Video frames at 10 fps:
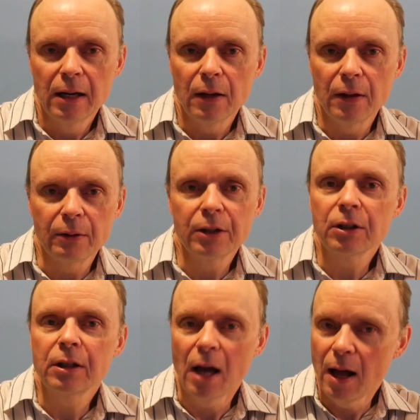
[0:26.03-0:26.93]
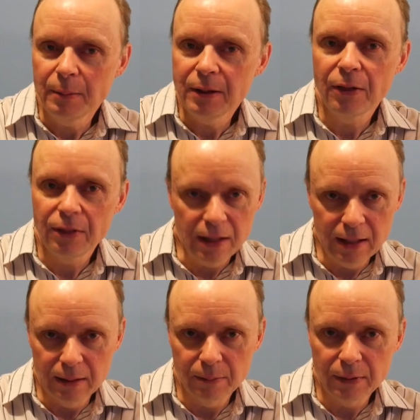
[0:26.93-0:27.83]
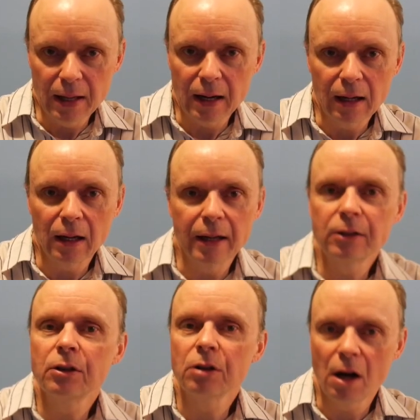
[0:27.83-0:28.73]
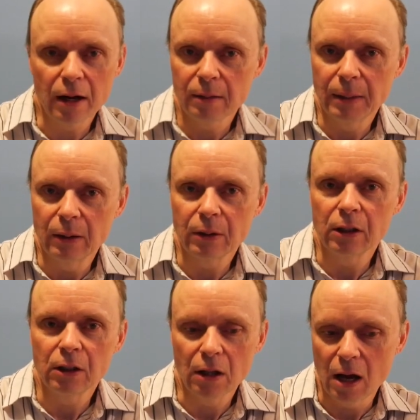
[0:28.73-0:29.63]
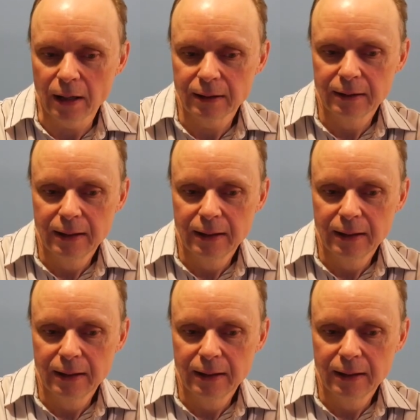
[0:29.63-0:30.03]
there is a common theme that I like to talk about a lot.